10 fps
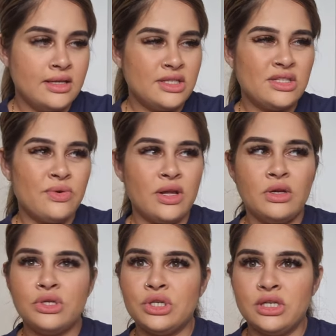just
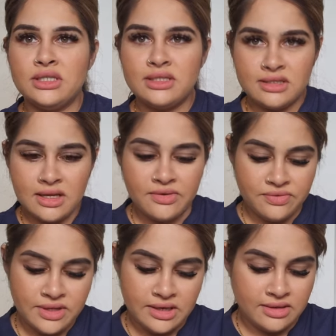regular shirts and stuff
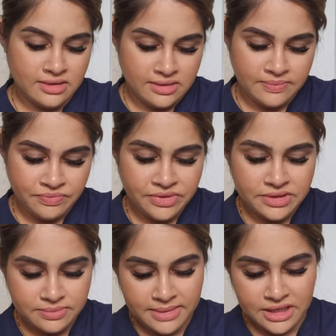then
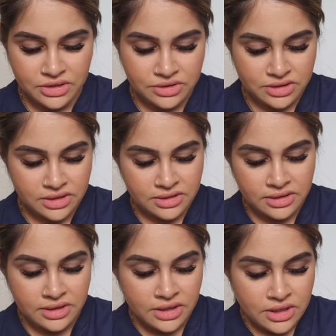might use it
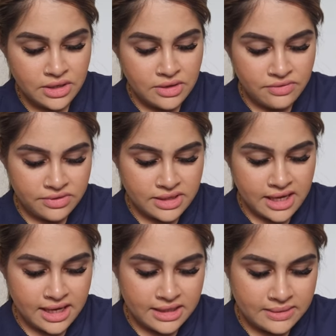for
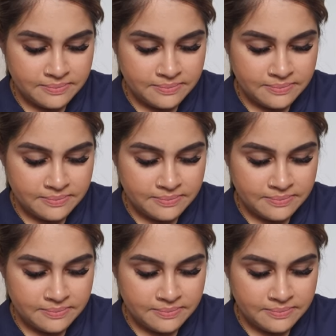that